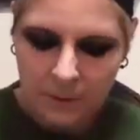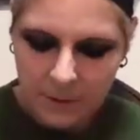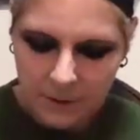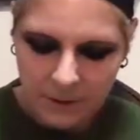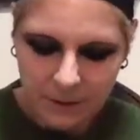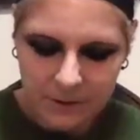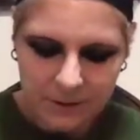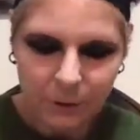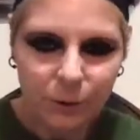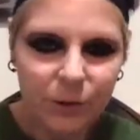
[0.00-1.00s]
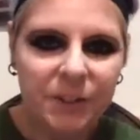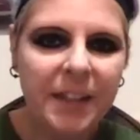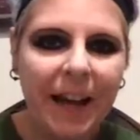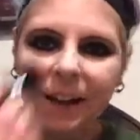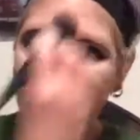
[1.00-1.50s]
So it's cooled
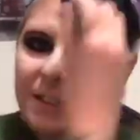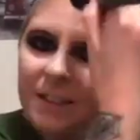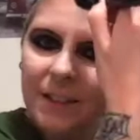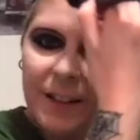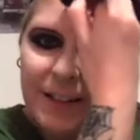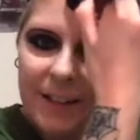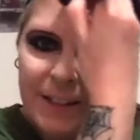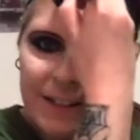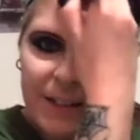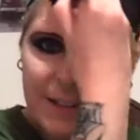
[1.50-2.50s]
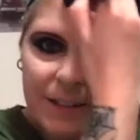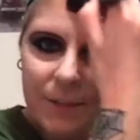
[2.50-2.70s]
down a lot here.